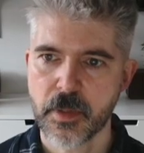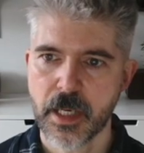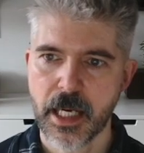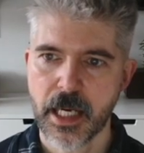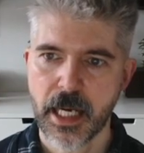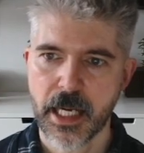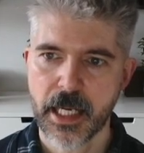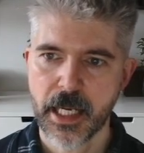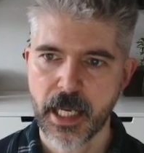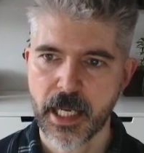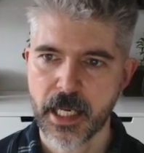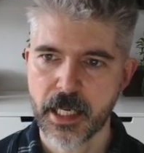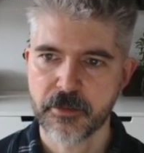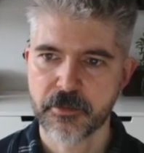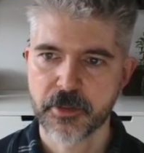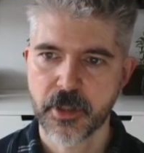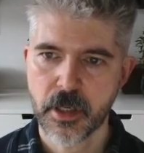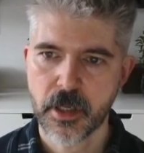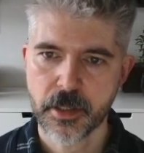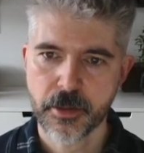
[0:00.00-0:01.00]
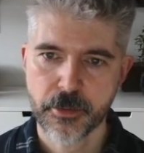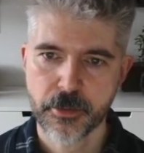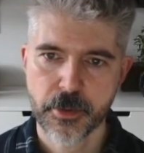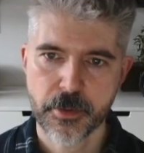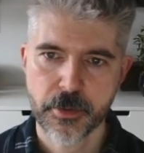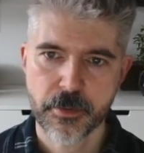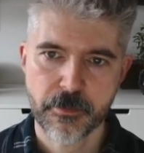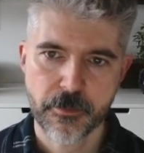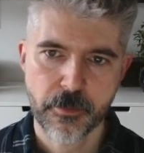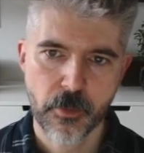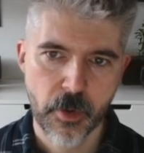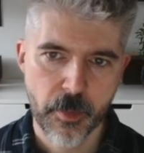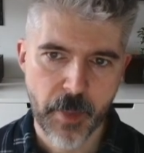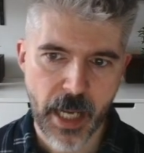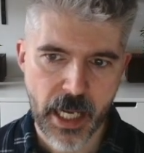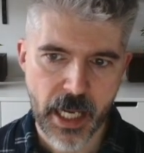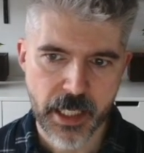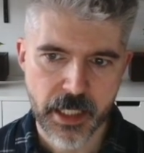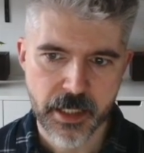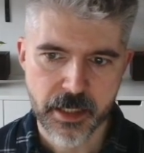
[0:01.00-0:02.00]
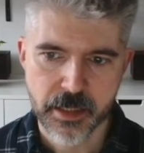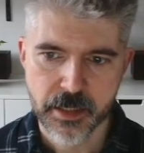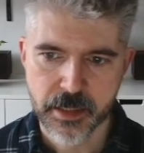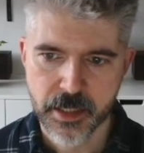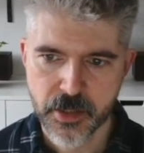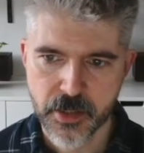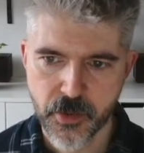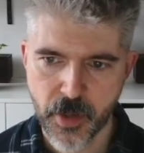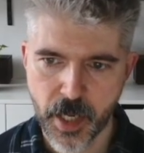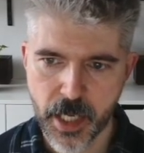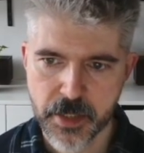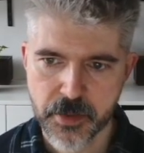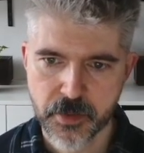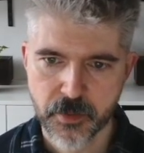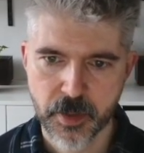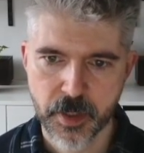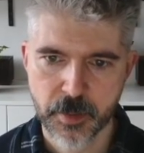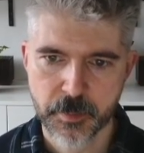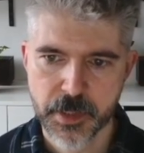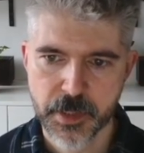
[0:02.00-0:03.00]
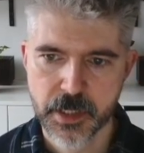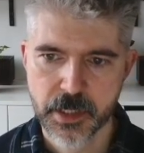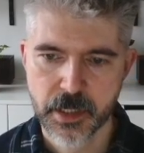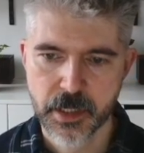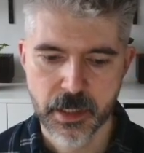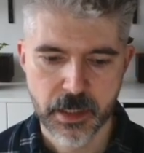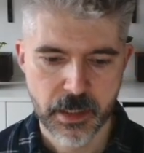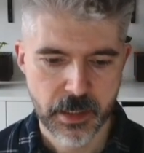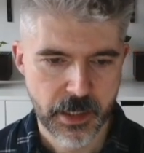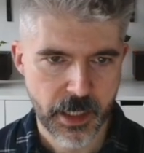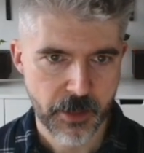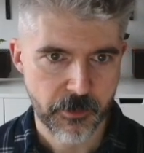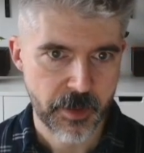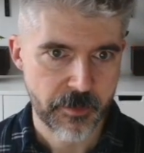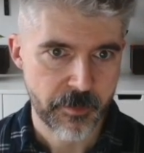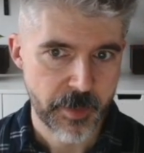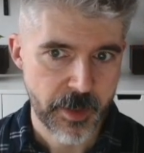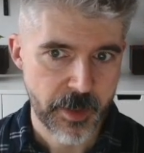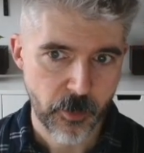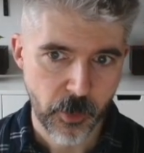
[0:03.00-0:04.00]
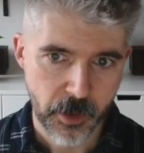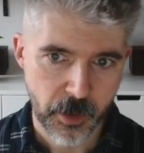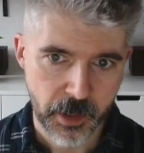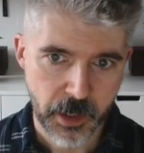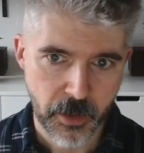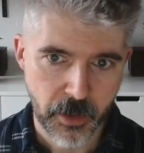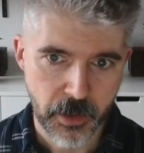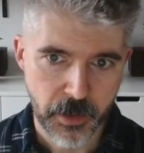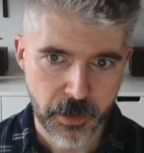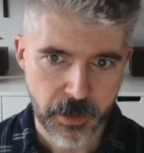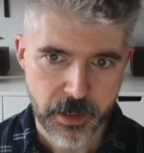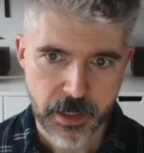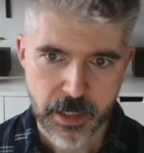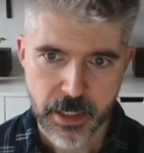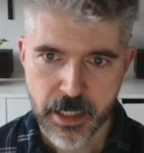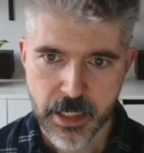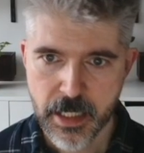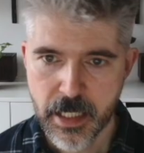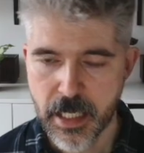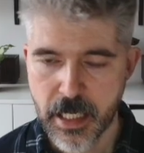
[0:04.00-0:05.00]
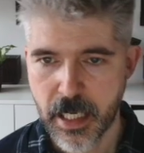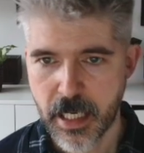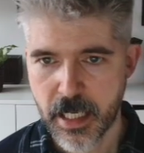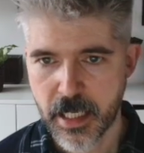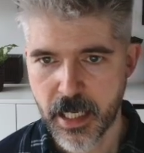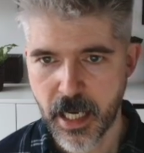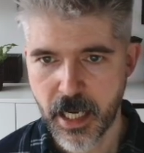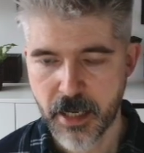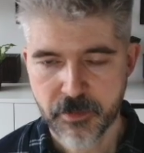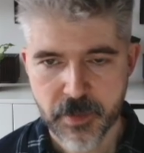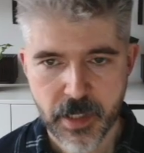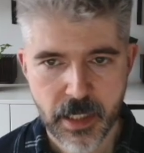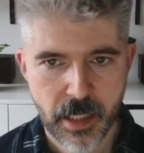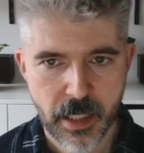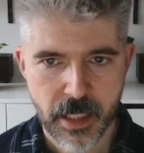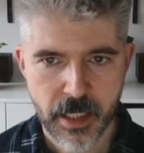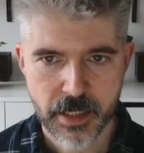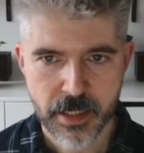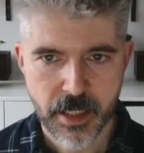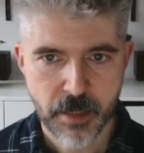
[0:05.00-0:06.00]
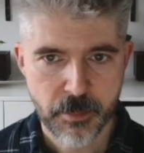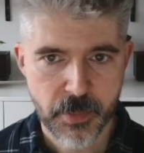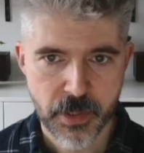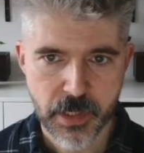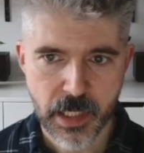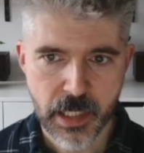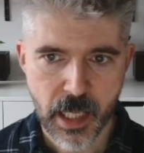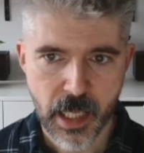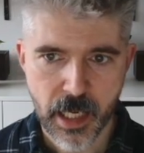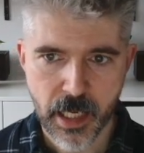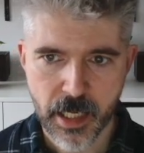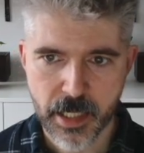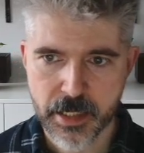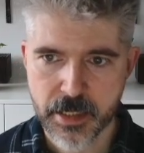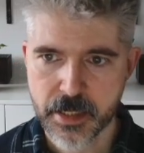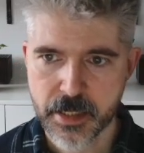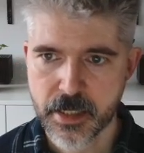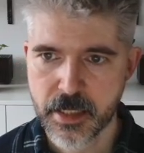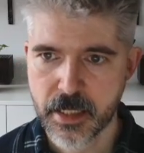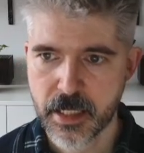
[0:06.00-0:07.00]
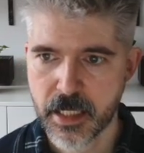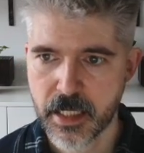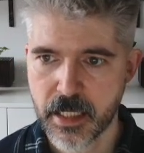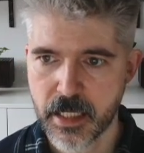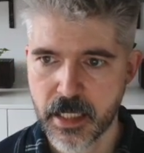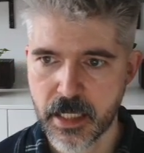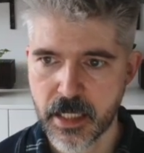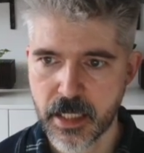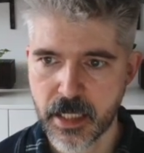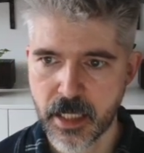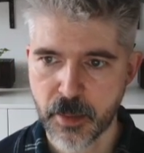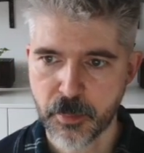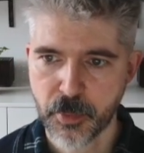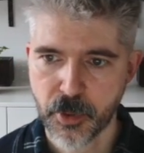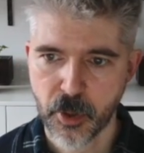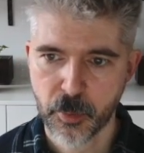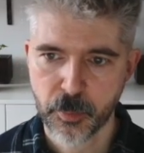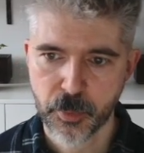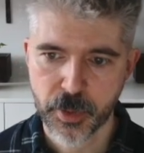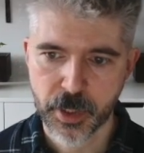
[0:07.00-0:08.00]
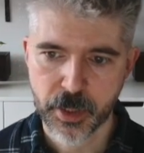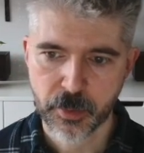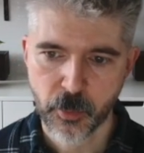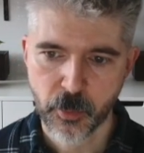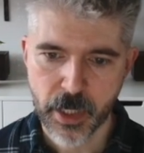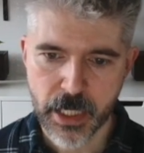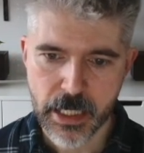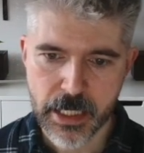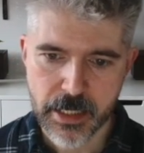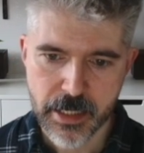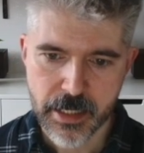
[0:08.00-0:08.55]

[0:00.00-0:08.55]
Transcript: I have gone through and formatted the transcript that we've been working on, and I've numbered the lines in the appropriate way.